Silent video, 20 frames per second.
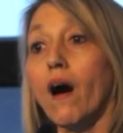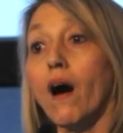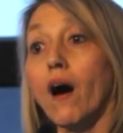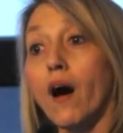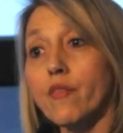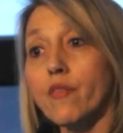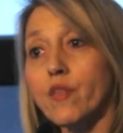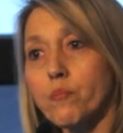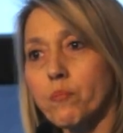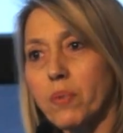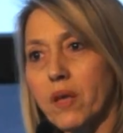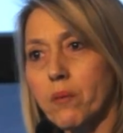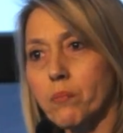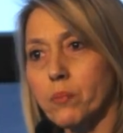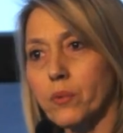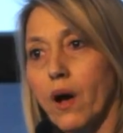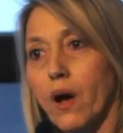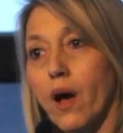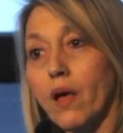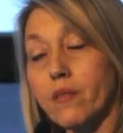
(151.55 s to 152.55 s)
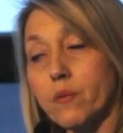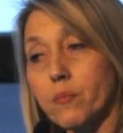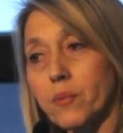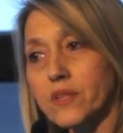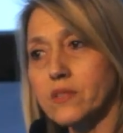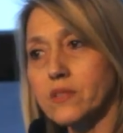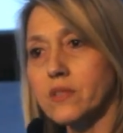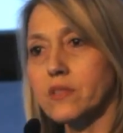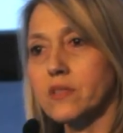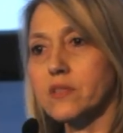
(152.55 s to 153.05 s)
Other
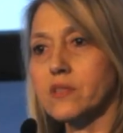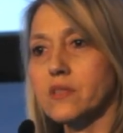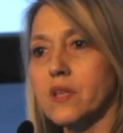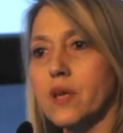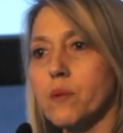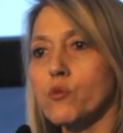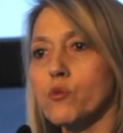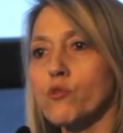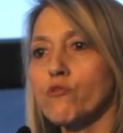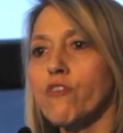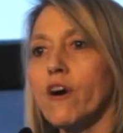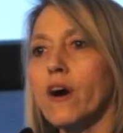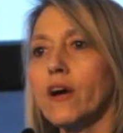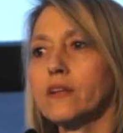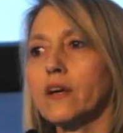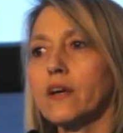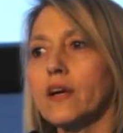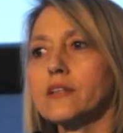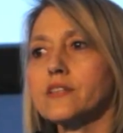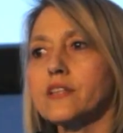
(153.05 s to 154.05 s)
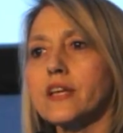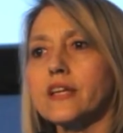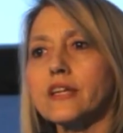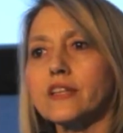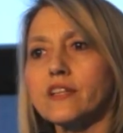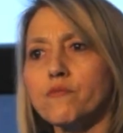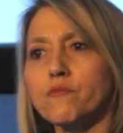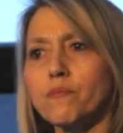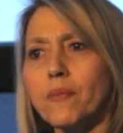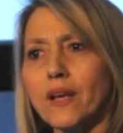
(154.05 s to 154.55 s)
businesses, they provide
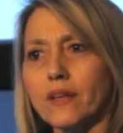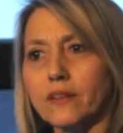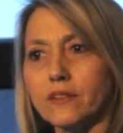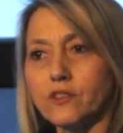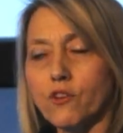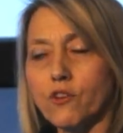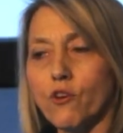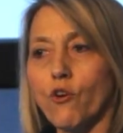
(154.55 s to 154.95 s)
alternative meals,